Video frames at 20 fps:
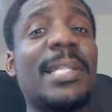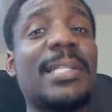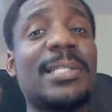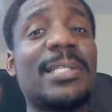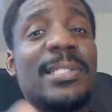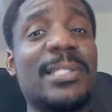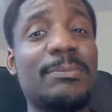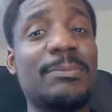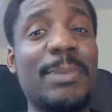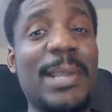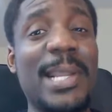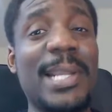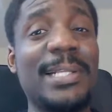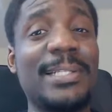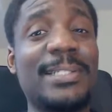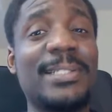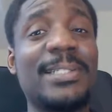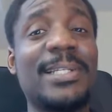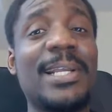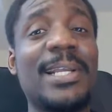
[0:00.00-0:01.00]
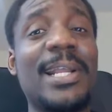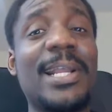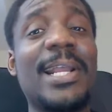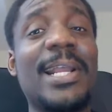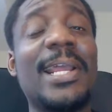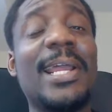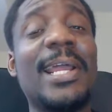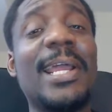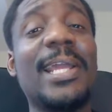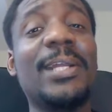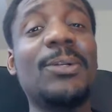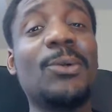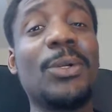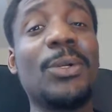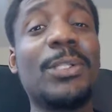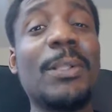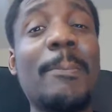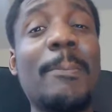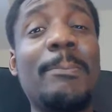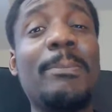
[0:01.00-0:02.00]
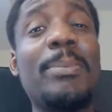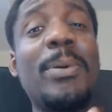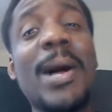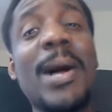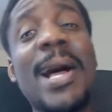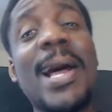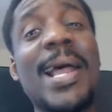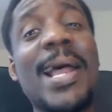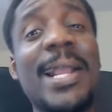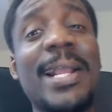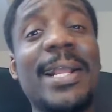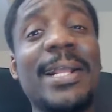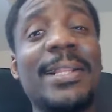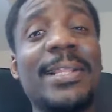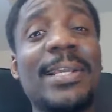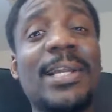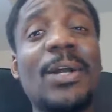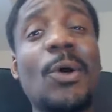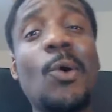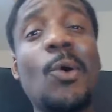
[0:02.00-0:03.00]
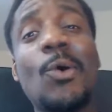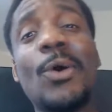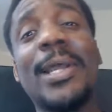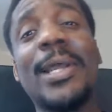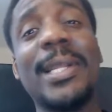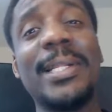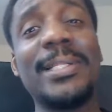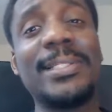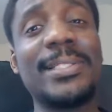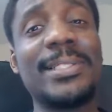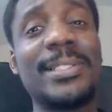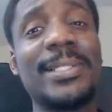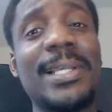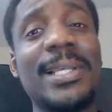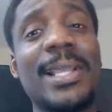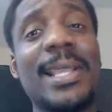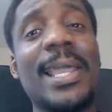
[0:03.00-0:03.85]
into the space in order to buy the coins